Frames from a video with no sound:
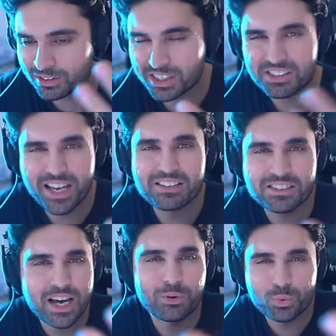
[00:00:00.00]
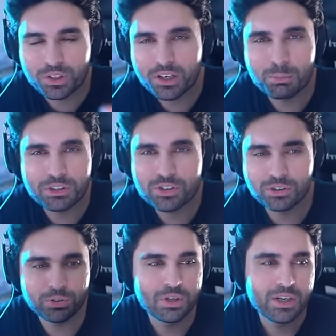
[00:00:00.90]
does that sound relatable
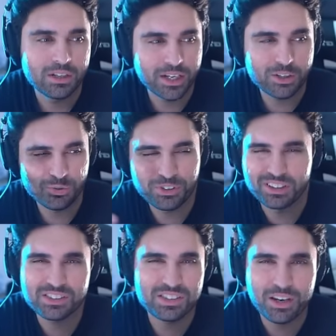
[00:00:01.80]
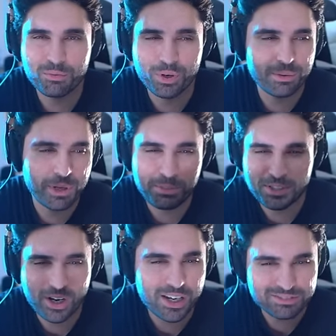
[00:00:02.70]
to you? Like, you feel the same way?
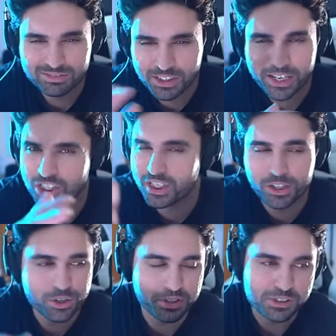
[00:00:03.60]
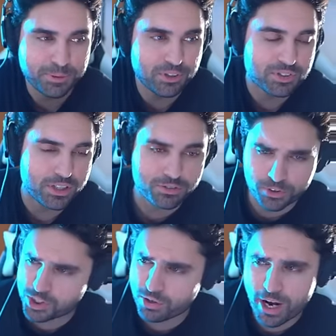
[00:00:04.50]
Maybe not. Yeah, share your experience, guys.
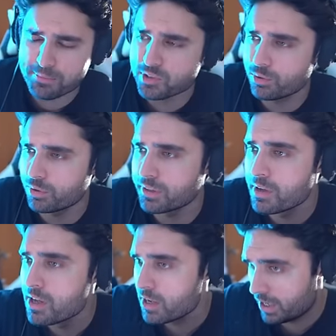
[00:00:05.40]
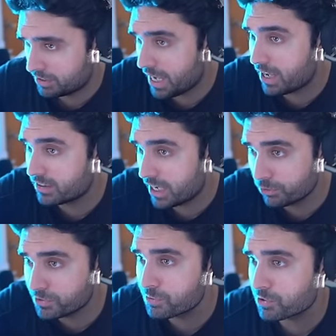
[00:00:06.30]
For sure, absolutely. Uh, th thank you for